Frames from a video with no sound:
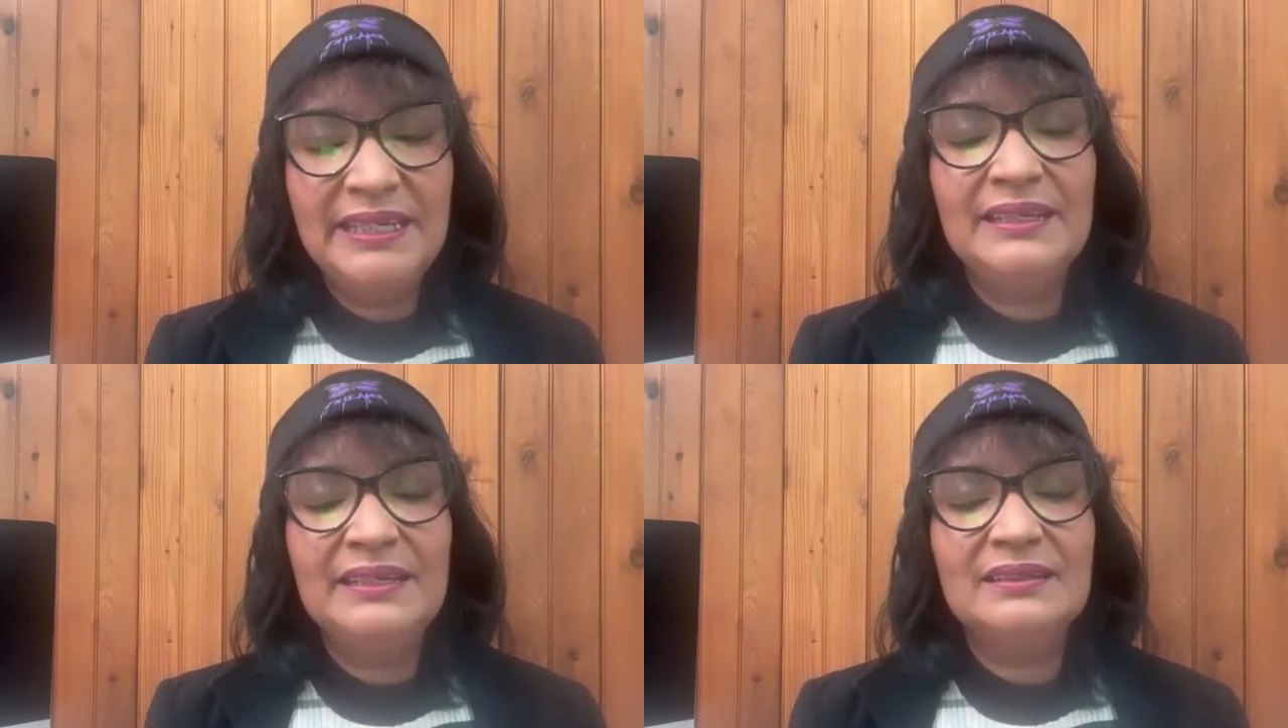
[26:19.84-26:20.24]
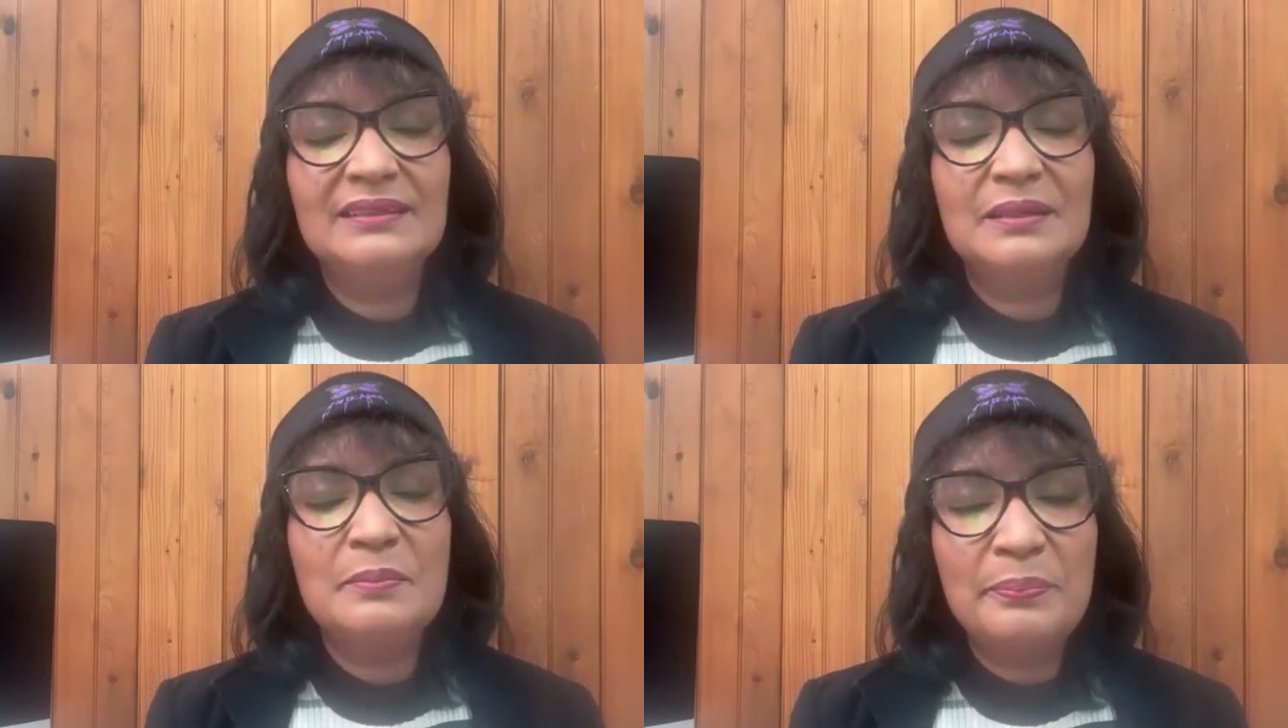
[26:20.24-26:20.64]

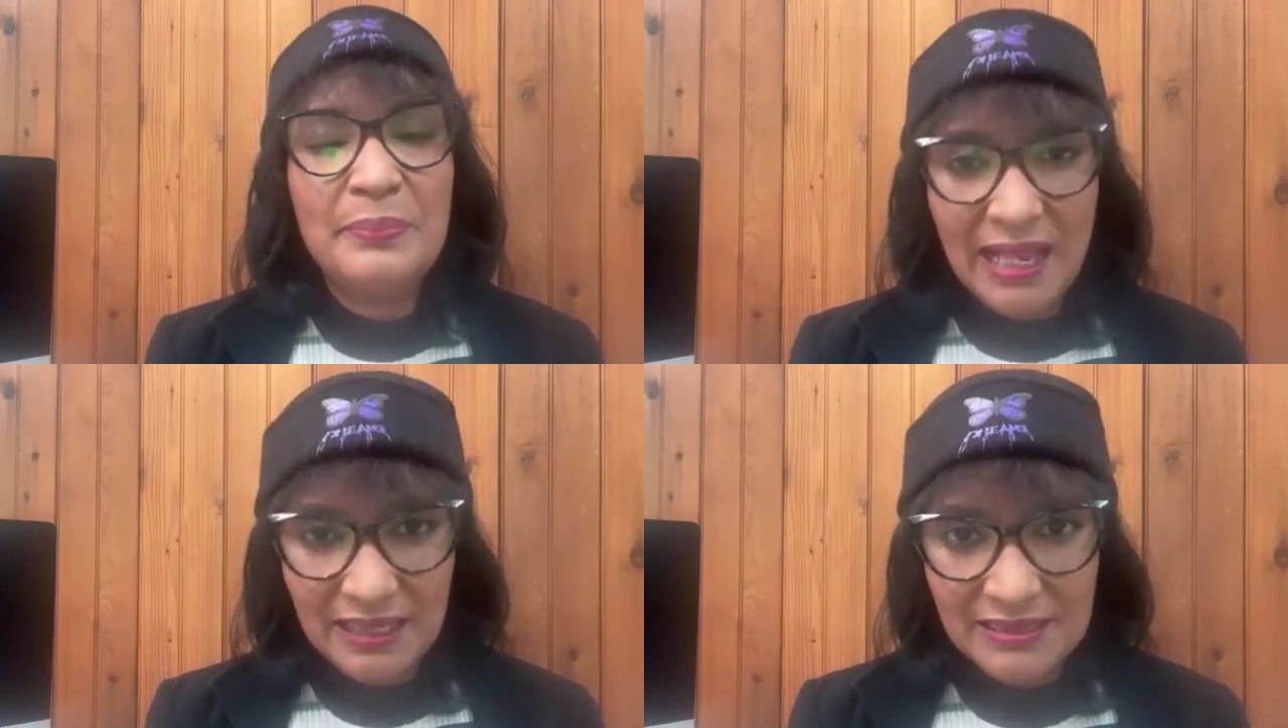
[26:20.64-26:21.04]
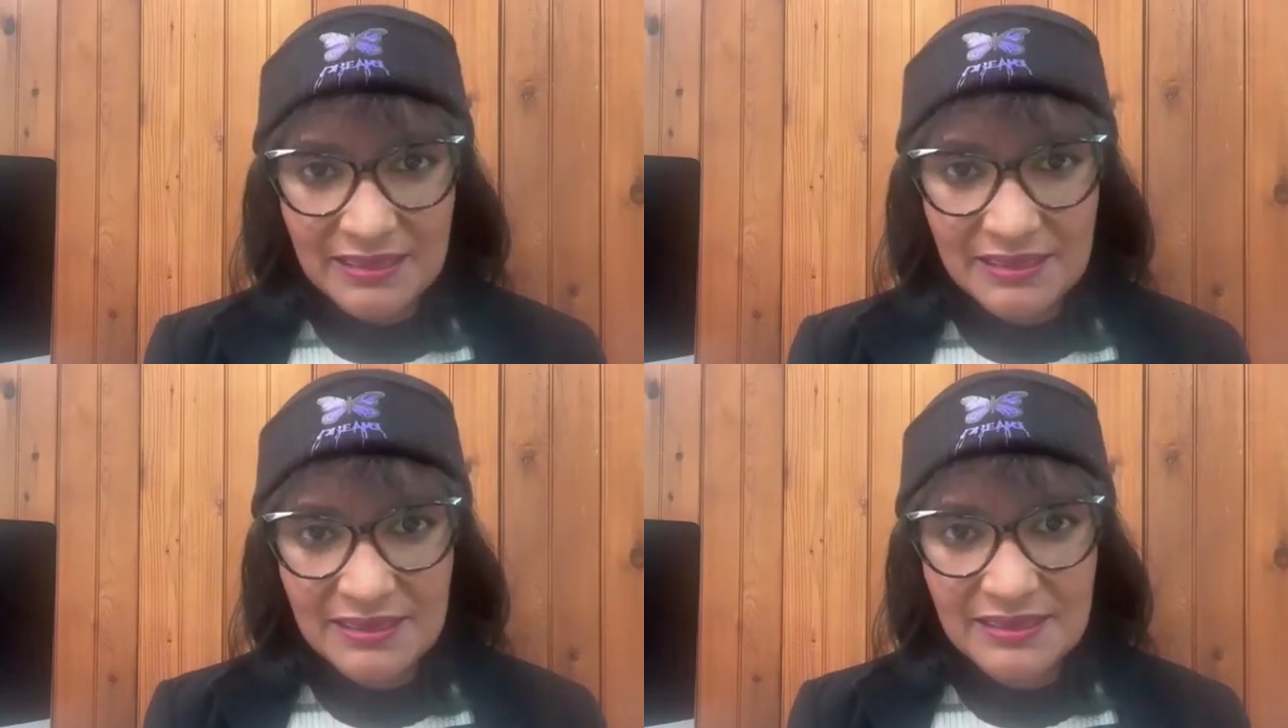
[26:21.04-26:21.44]
being
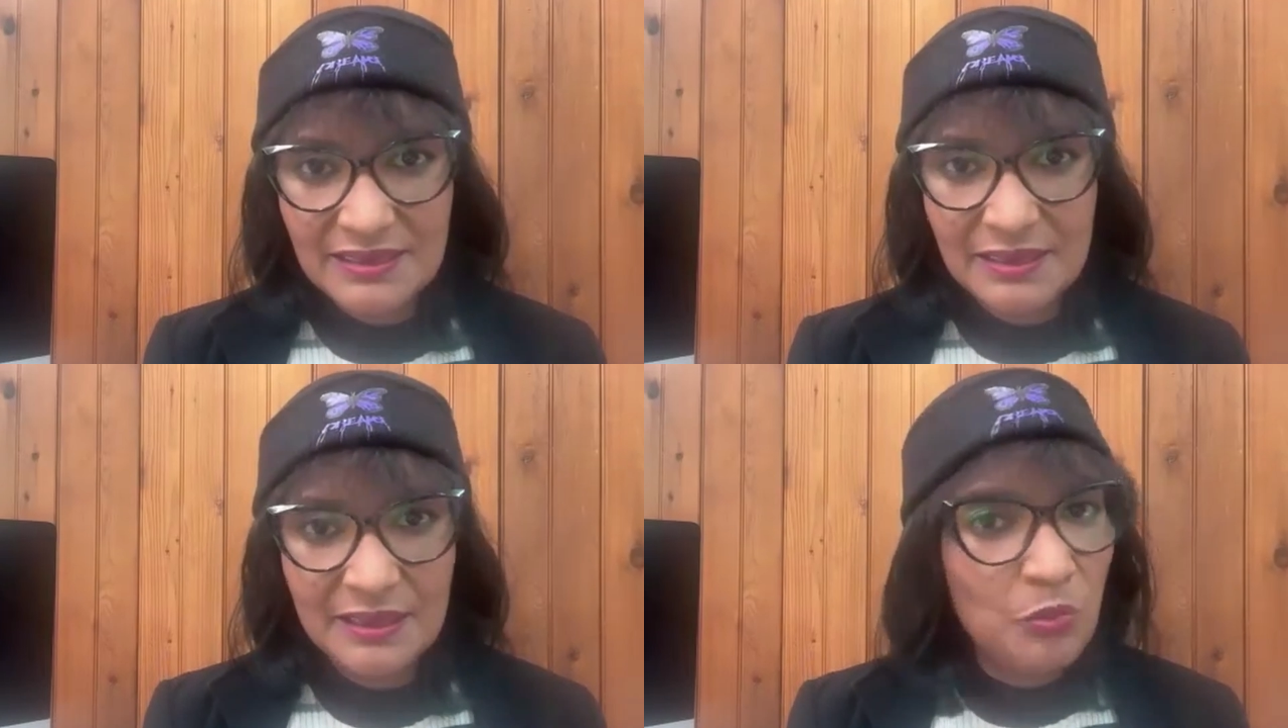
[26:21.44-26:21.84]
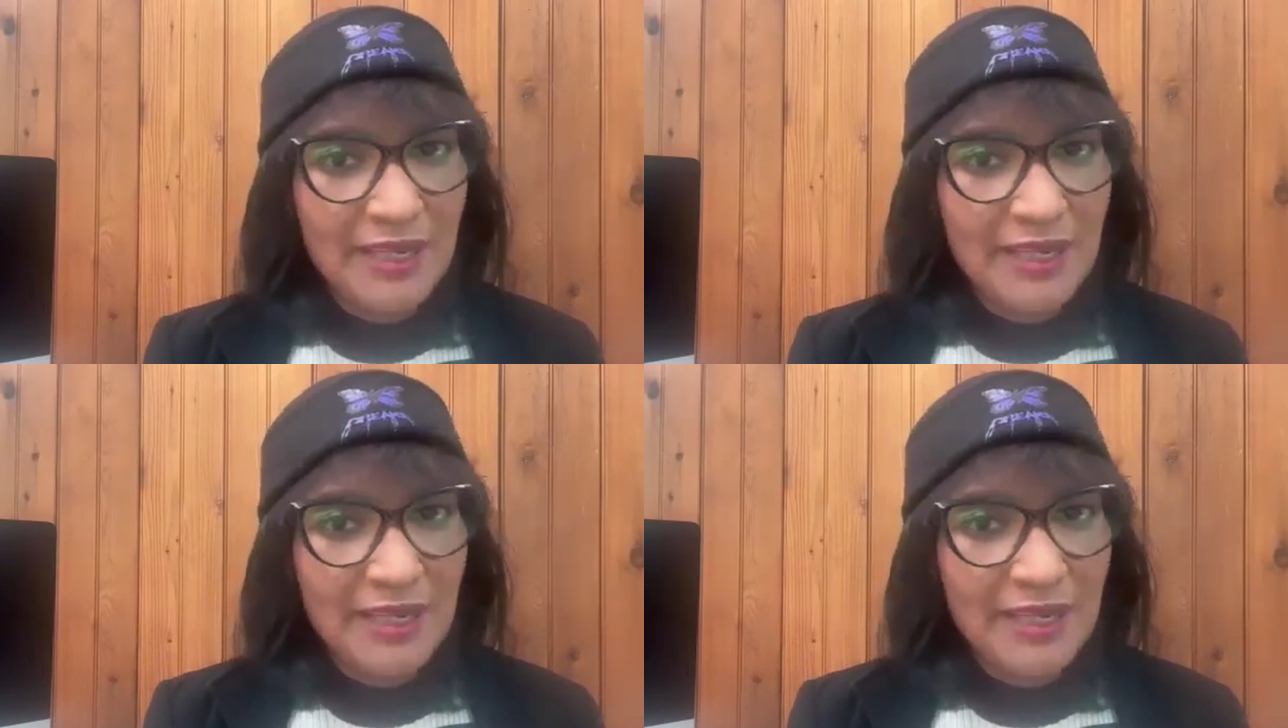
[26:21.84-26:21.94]
balanced